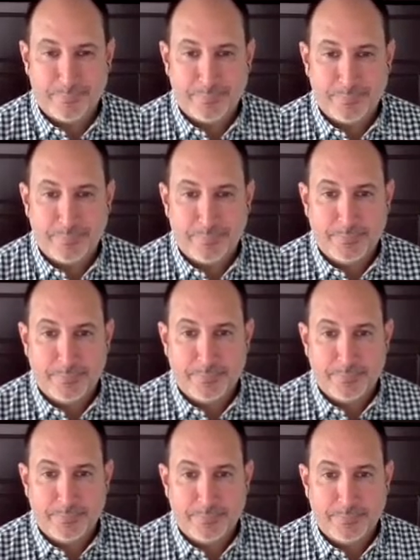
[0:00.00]

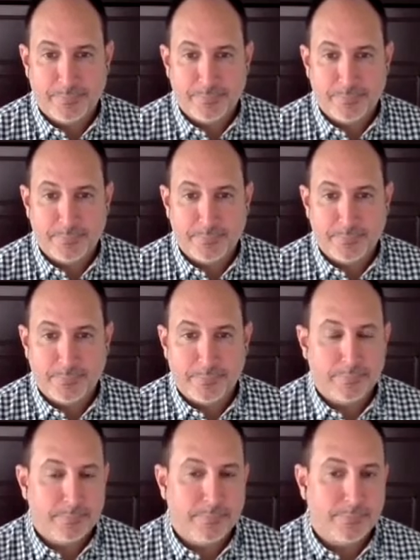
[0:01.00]

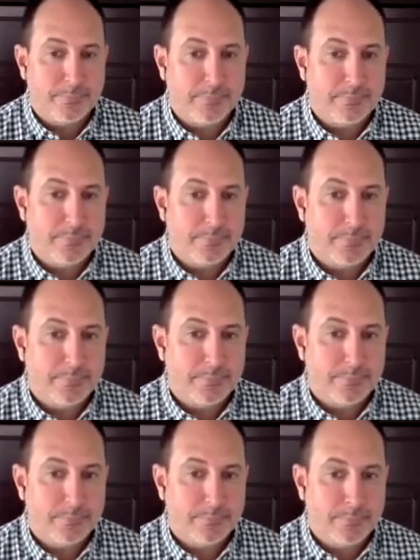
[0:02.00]
[no speech]